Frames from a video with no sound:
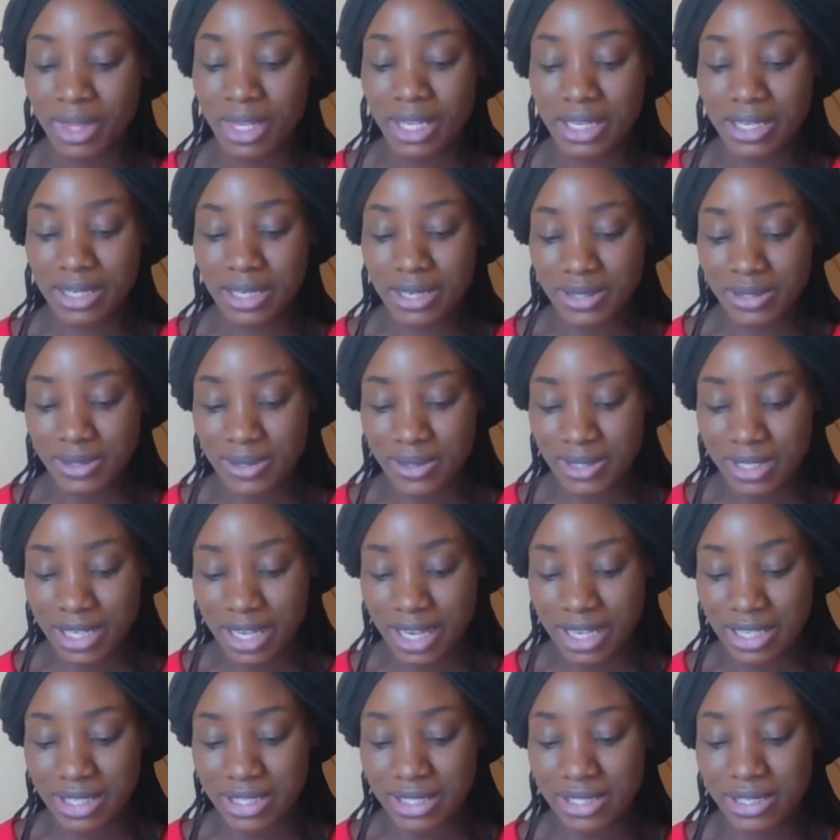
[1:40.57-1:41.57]
in a
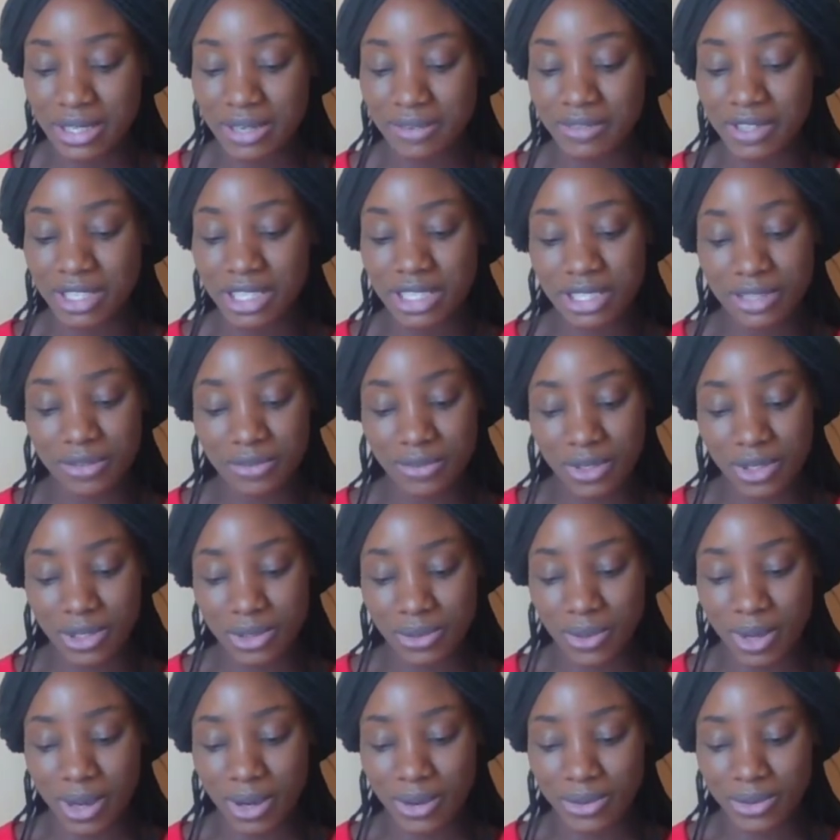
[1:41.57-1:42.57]
society of
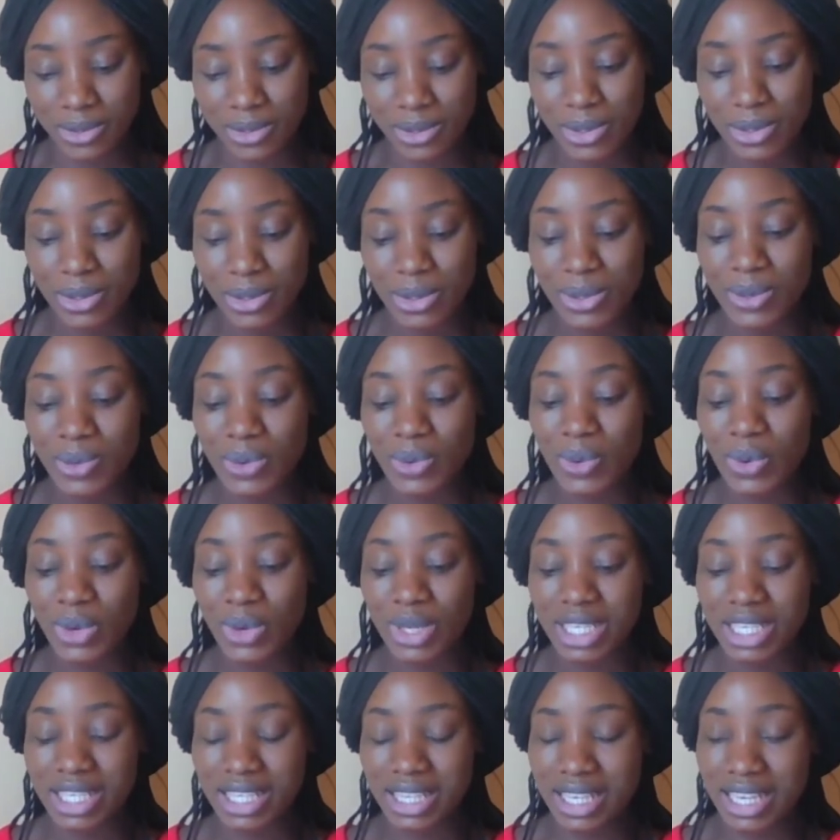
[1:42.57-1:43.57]
individuals who
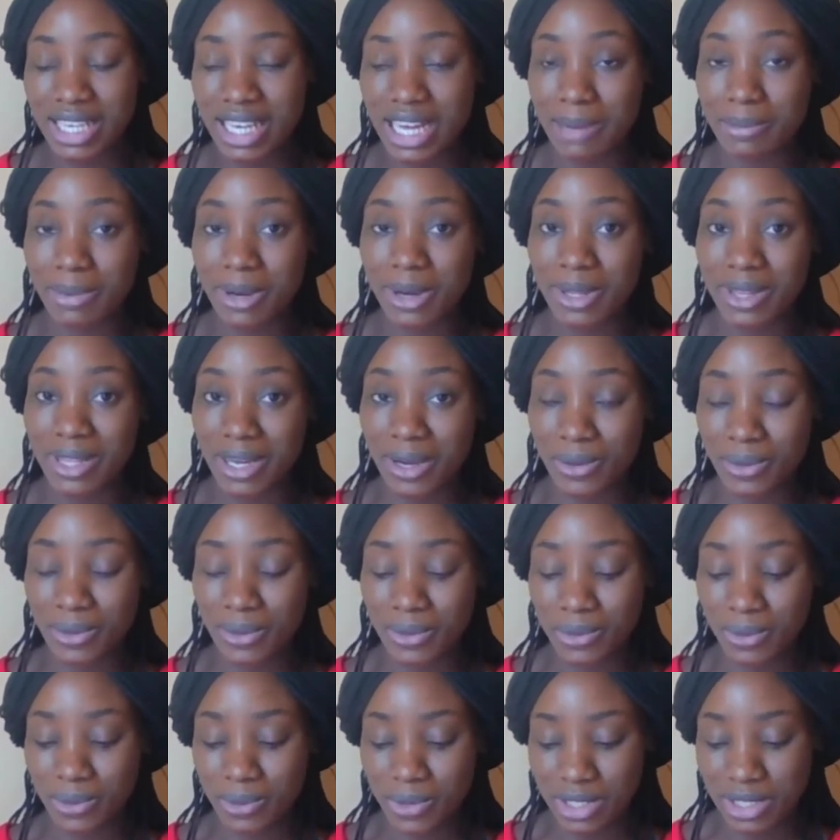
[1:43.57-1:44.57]
only think about their
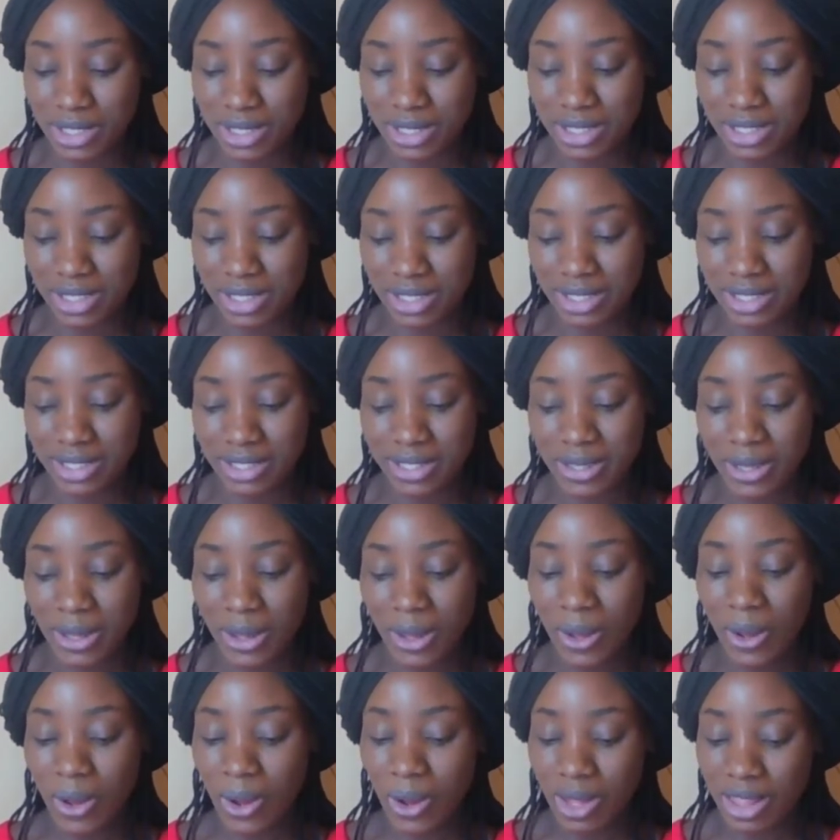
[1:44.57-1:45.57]
own wishes.
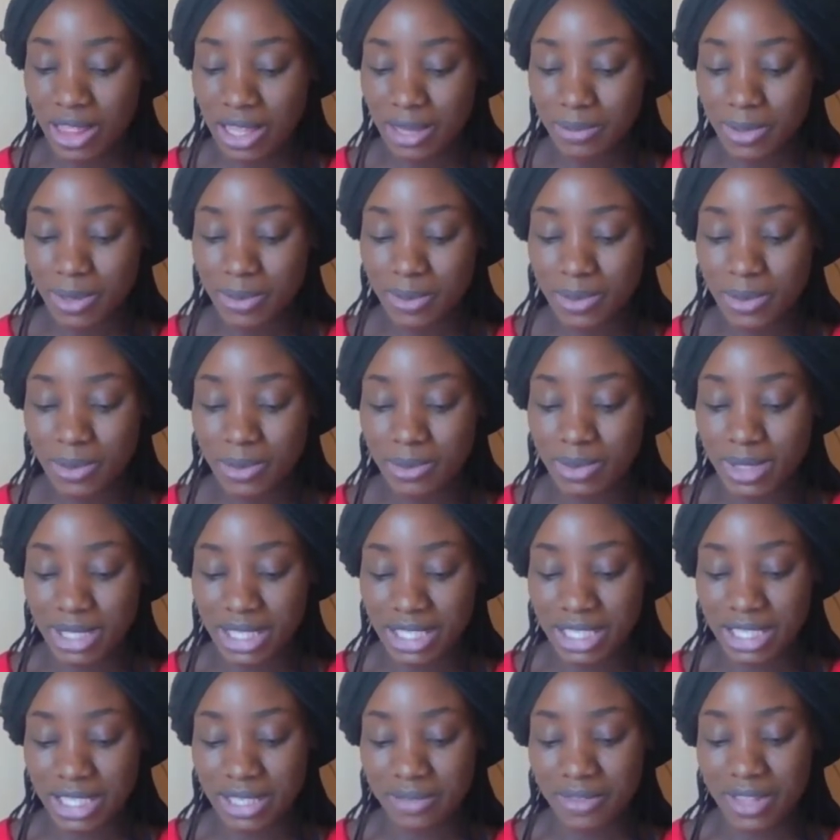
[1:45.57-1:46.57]
Other people
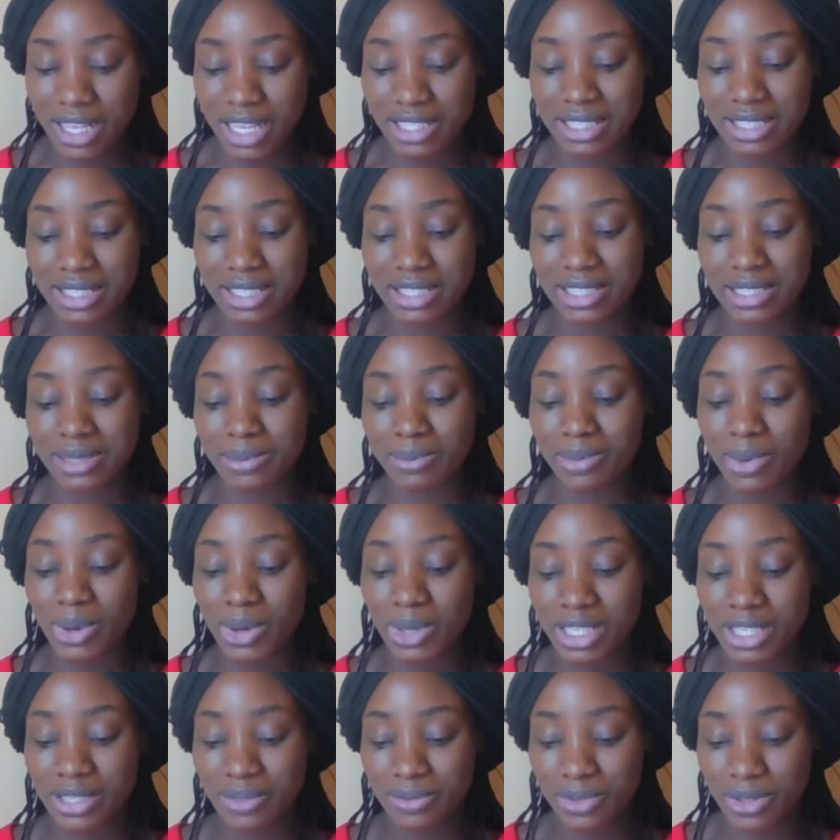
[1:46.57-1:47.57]
believe that it is
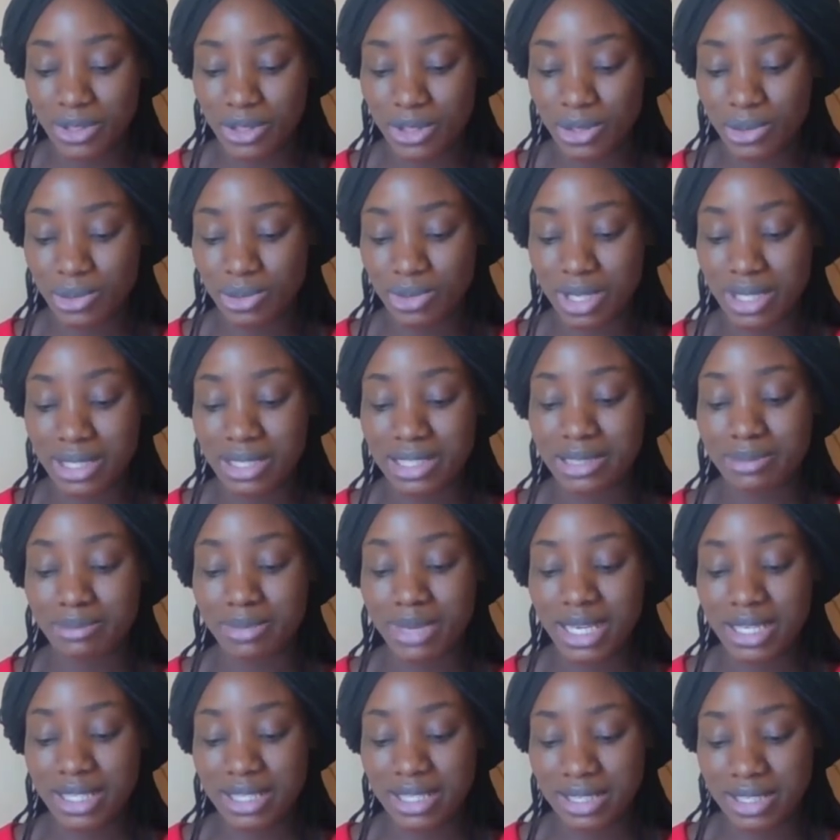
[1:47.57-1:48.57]
important for children to
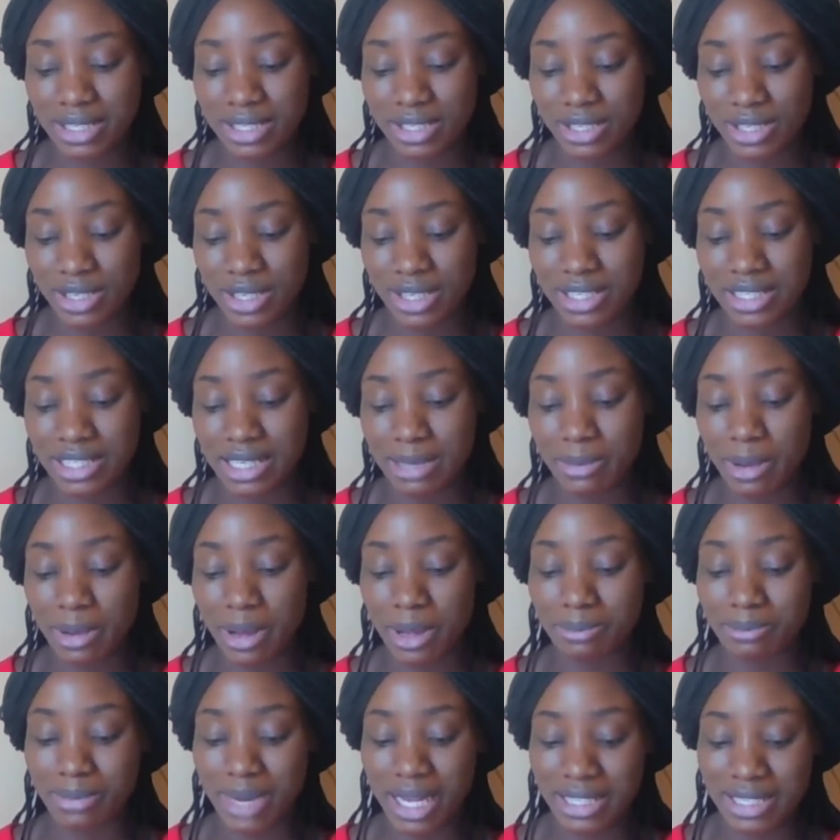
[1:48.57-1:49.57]
make decisions
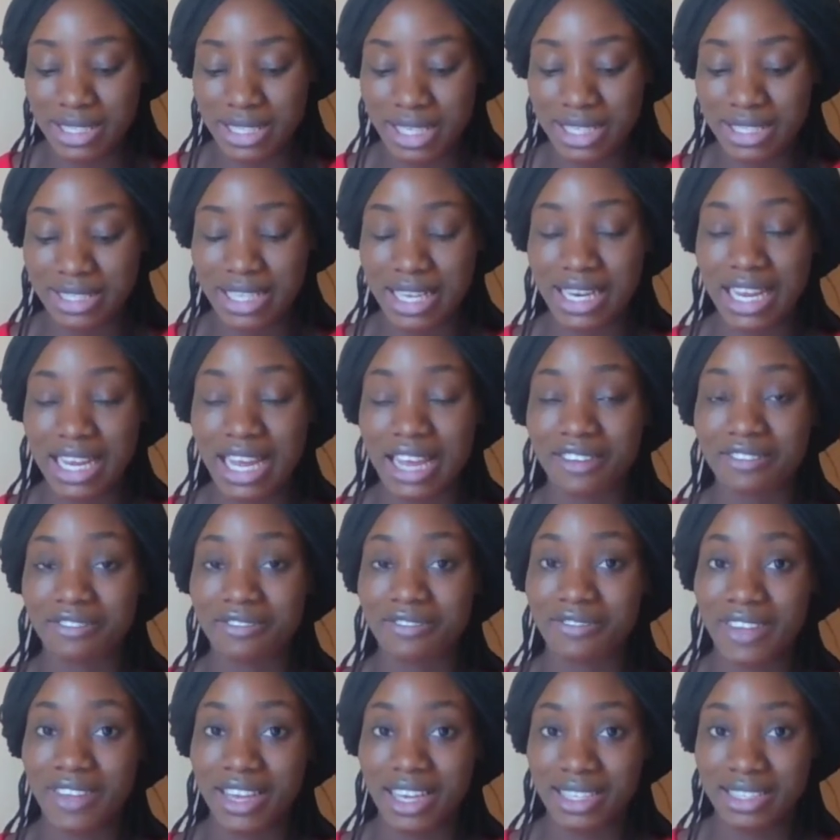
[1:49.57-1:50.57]
about matters that
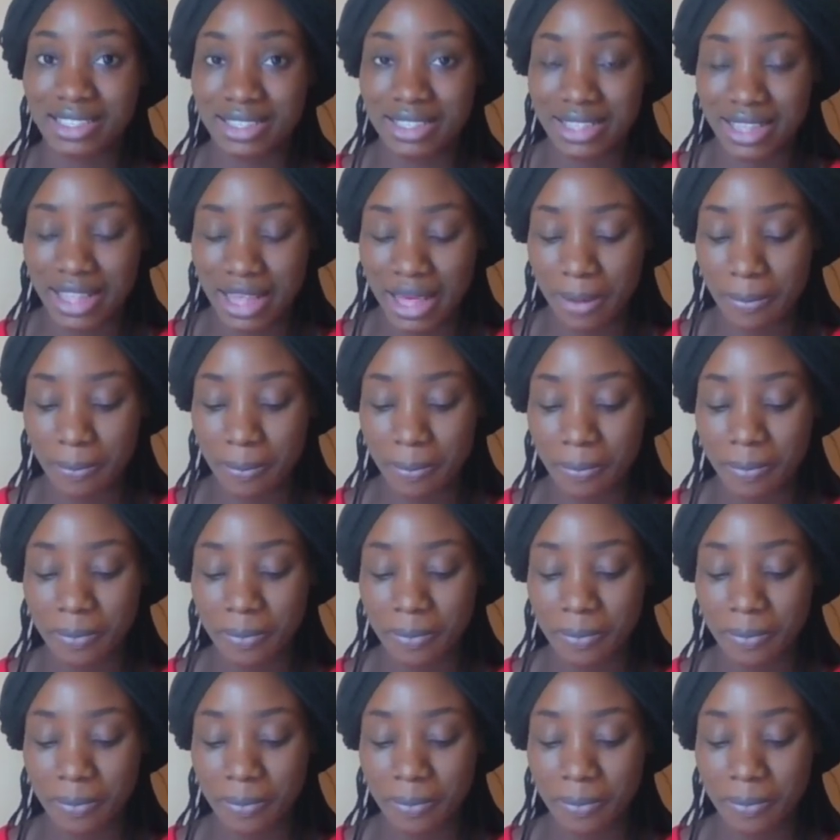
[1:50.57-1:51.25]
affect them.